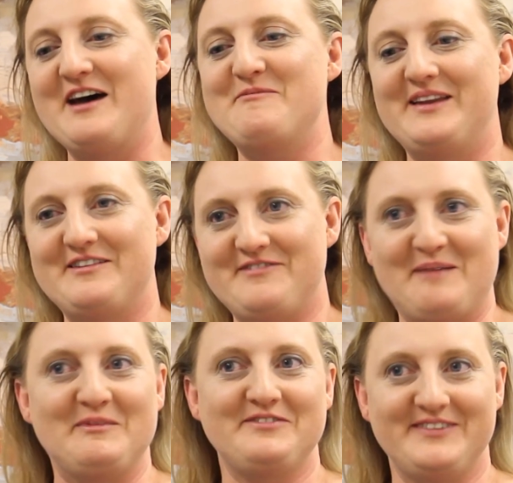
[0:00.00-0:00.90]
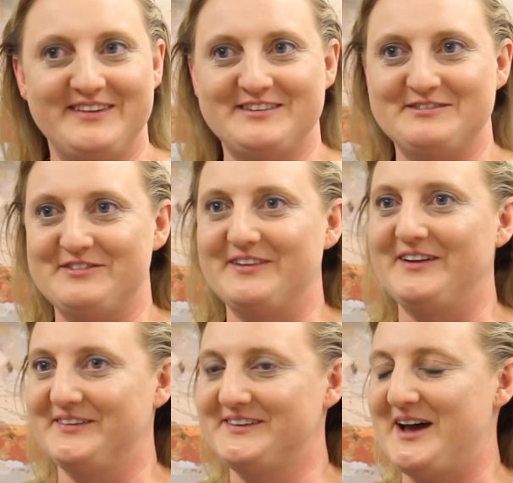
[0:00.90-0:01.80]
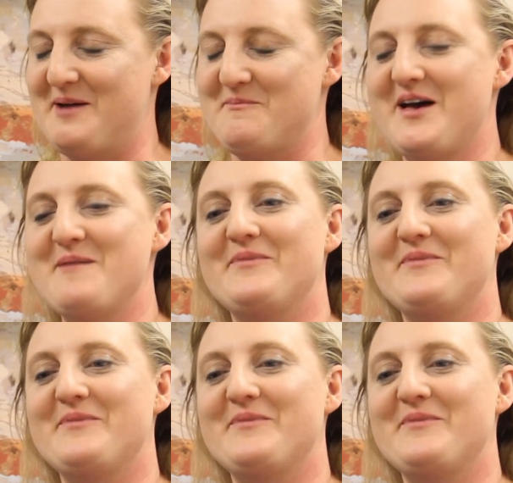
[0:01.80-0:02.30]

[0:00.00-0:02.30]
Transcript: I've been a family physician for a long time,